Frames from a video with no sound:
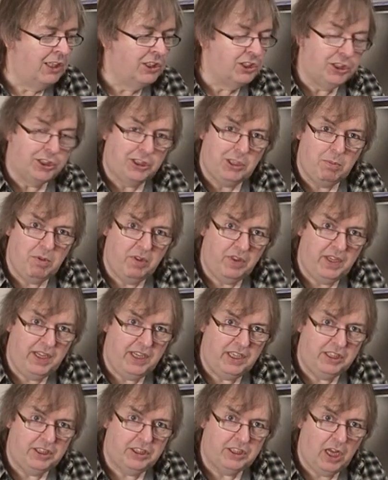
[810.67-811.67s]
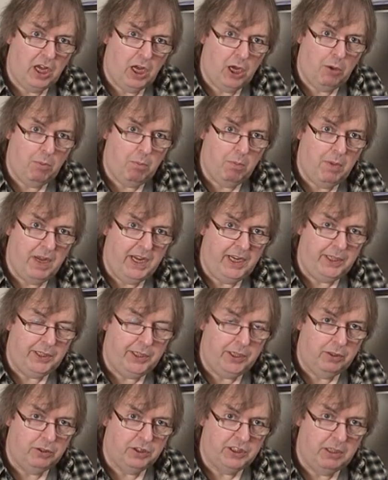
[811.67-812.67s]
Some of these are
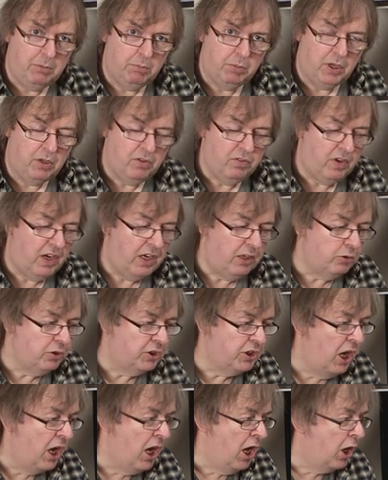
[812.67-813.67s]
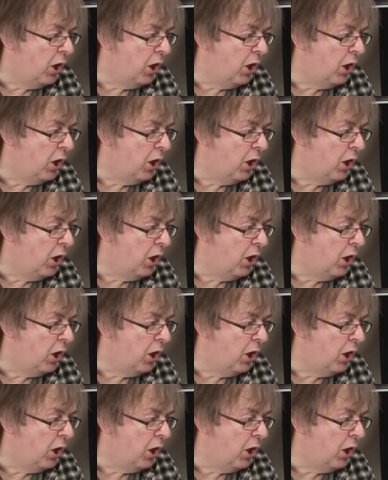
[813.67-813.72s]
made using profiles.